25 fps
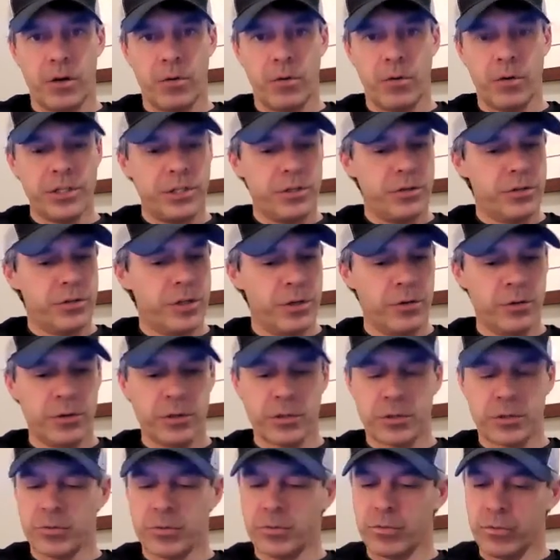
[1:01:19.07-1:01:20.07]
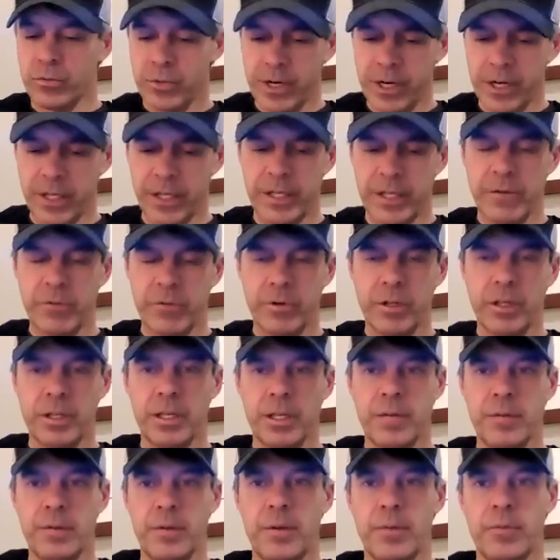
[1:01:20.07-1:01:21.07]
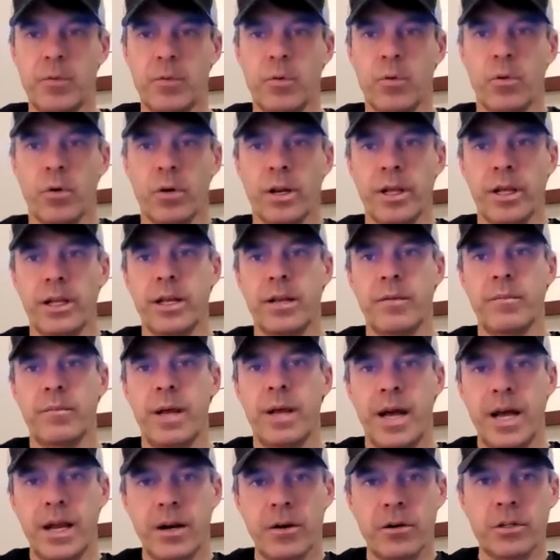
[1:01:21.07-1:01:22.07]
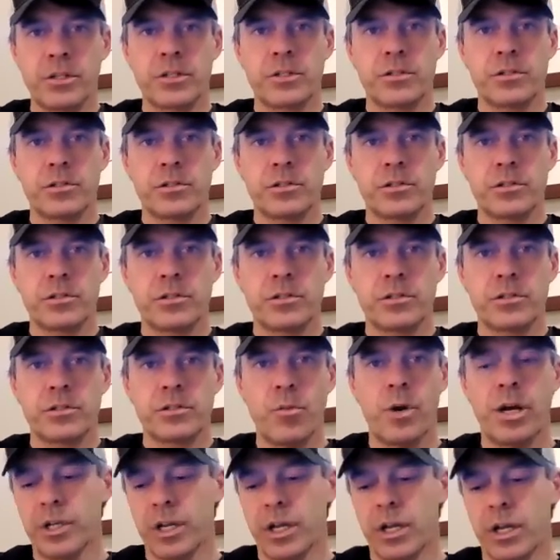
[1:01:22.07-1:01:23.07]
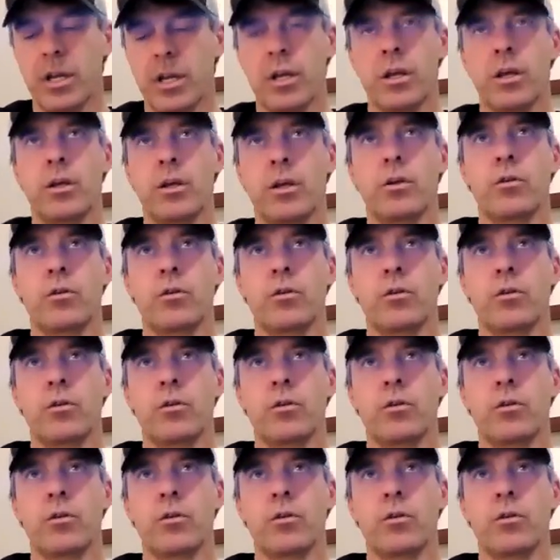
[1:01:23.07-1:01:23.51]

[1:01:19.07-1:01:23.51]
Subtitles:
What you do is really, really important, and it matters so much.